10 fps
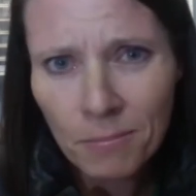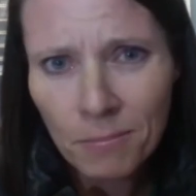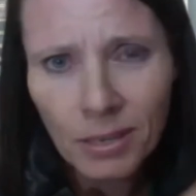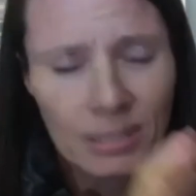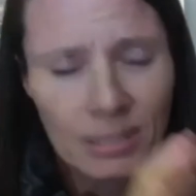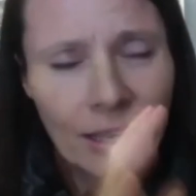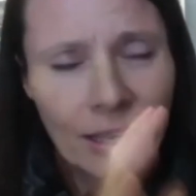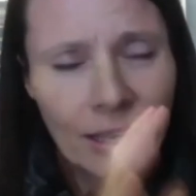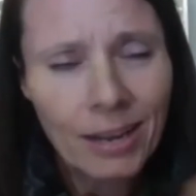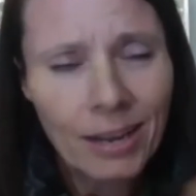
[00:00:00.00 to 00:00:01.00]
you know,
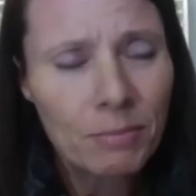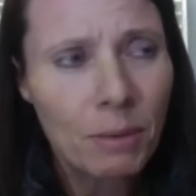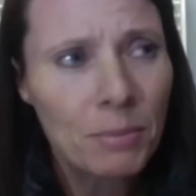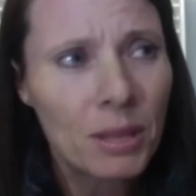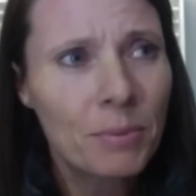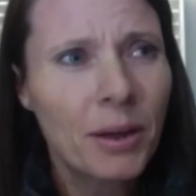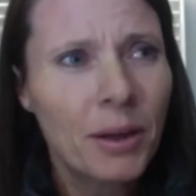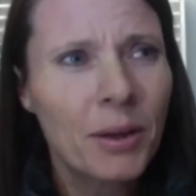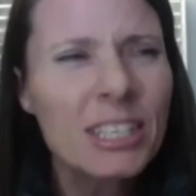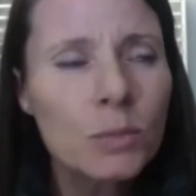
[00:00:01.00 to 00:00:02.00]
singing and having mum at the piano
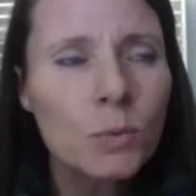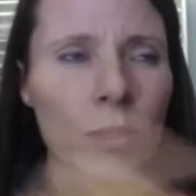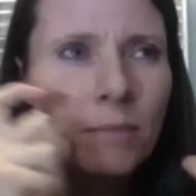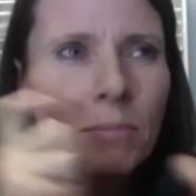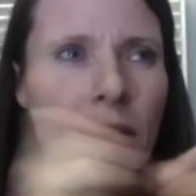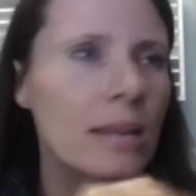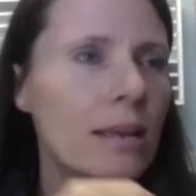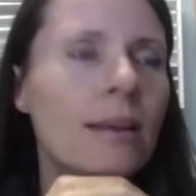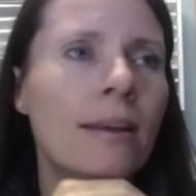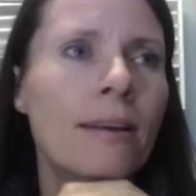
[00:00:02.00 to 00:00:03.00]
just wasn't
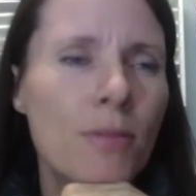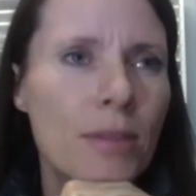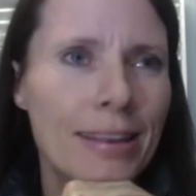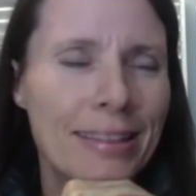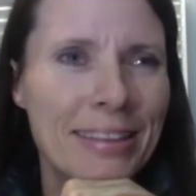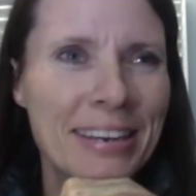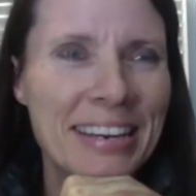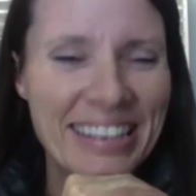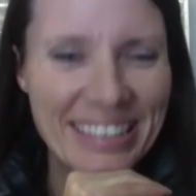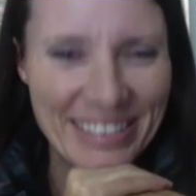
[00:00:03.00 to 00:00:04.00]
meeting the
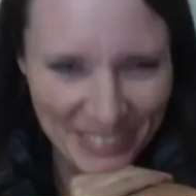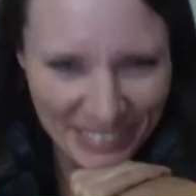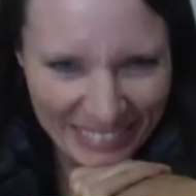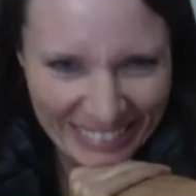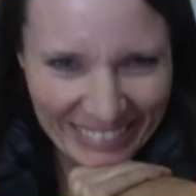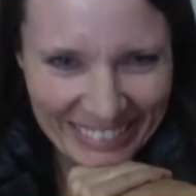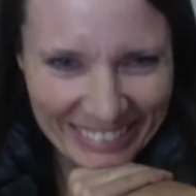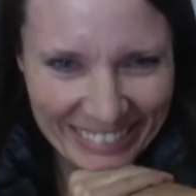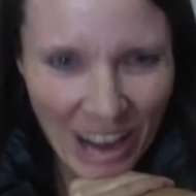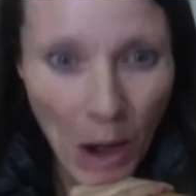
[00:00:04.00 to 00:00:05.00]
need
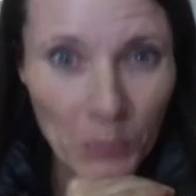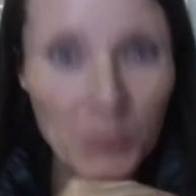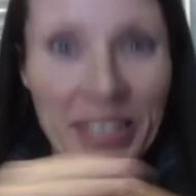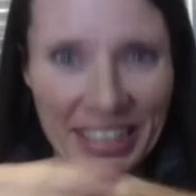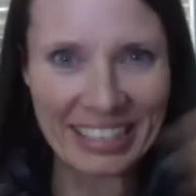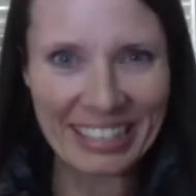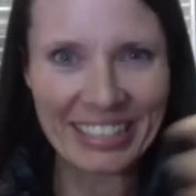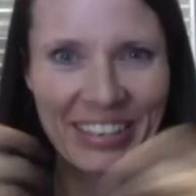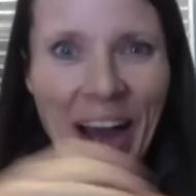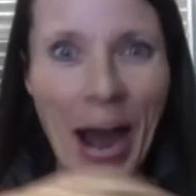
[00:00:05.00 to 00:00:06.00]
of really, you
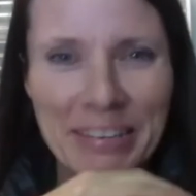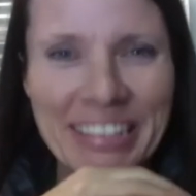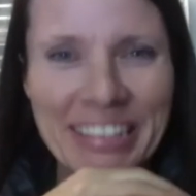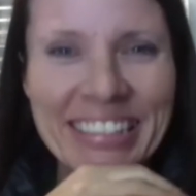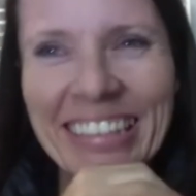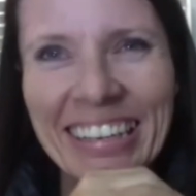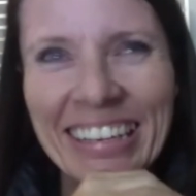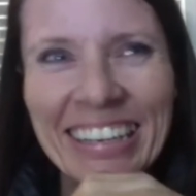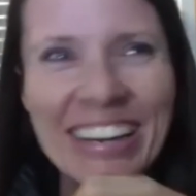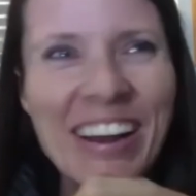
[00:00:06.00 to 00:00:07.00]
know, harmony singing.
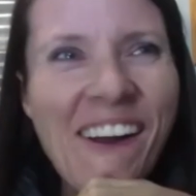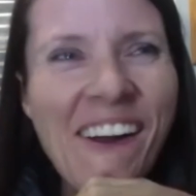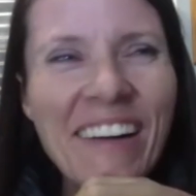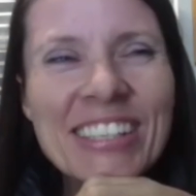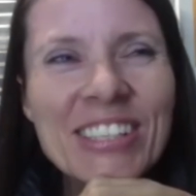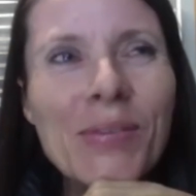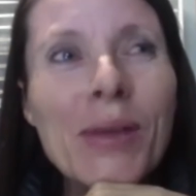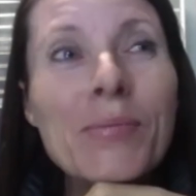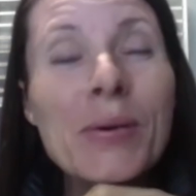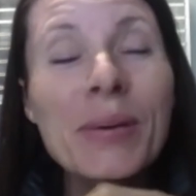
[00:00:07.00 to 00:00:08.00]
Yeah. So
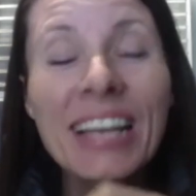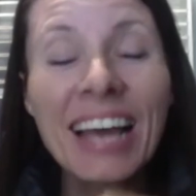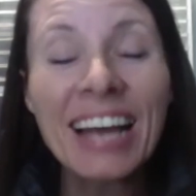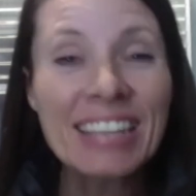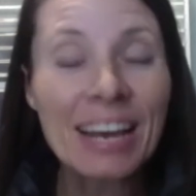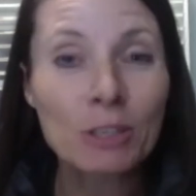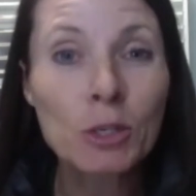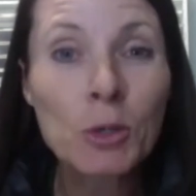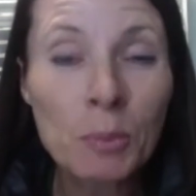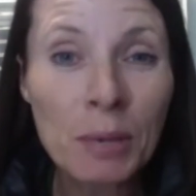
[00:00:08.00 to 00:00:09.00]
when we were allowed to have
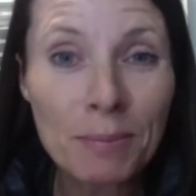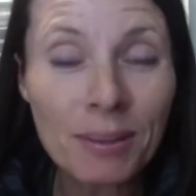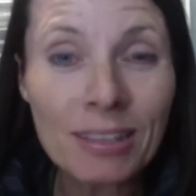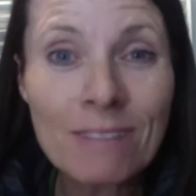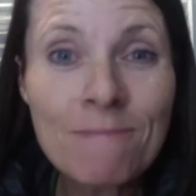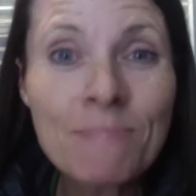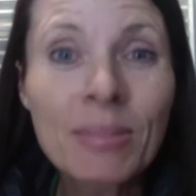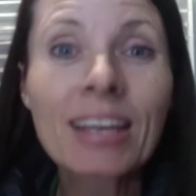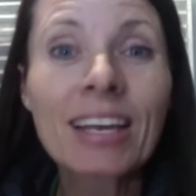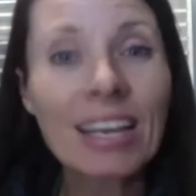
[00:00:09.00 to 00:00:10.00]
two people
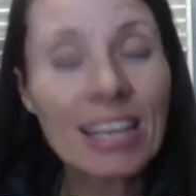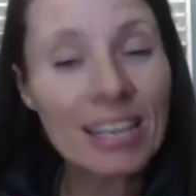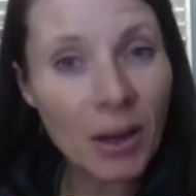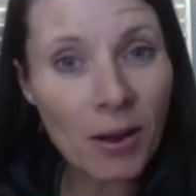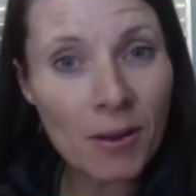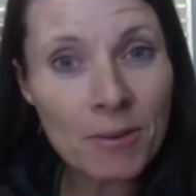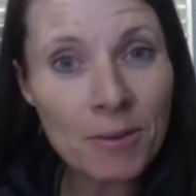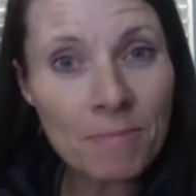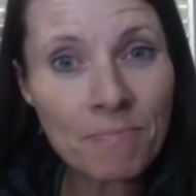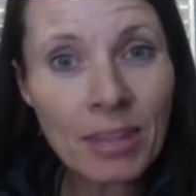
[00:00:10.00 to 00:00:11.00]
in your
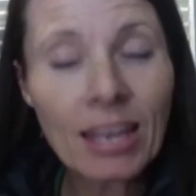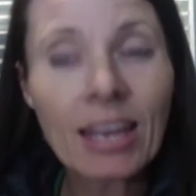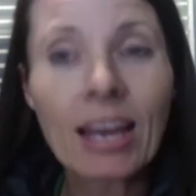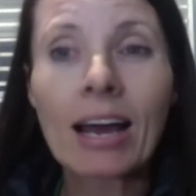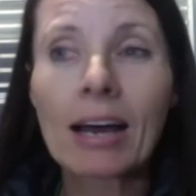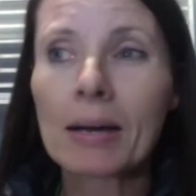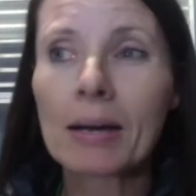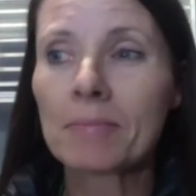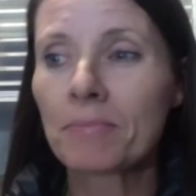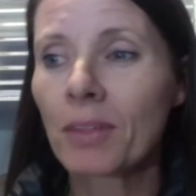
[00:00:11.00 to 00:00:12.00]

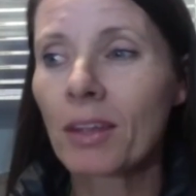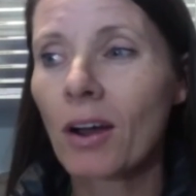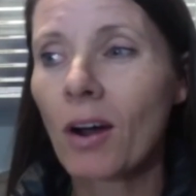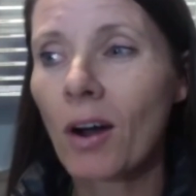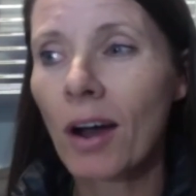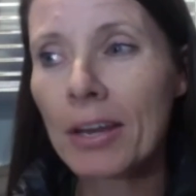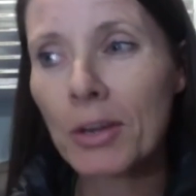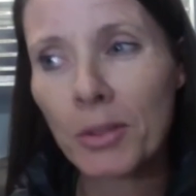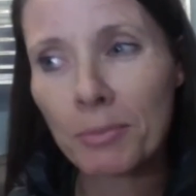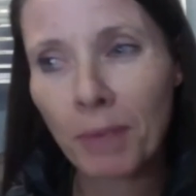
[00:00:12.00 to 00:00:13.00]
home, I
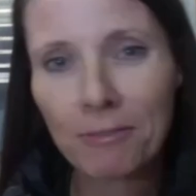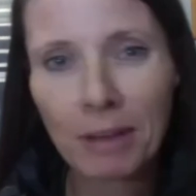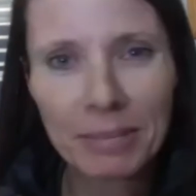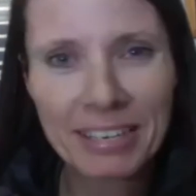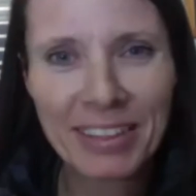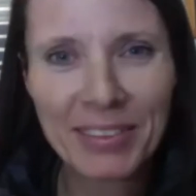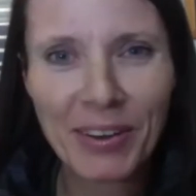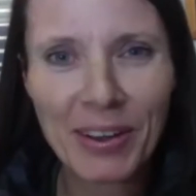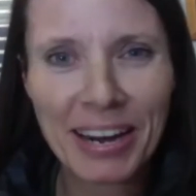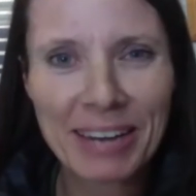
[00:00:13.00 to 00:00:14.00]
knew that my family down the
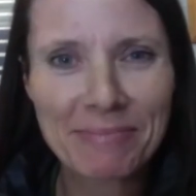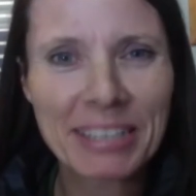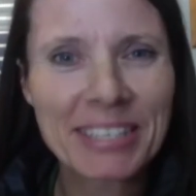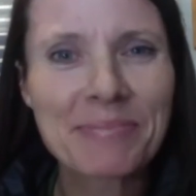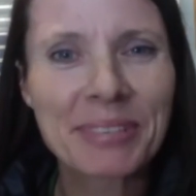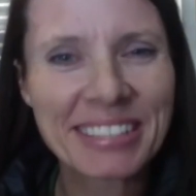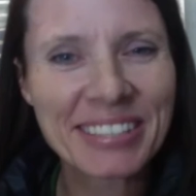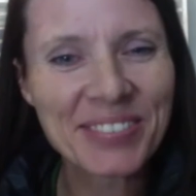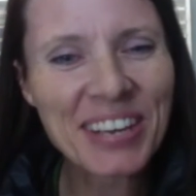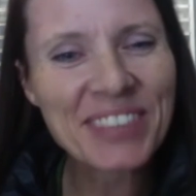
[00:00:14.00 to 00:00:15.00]
road had a bunch of
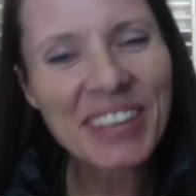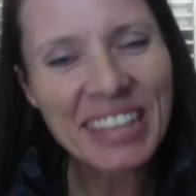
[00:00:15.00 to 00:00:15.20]
musical people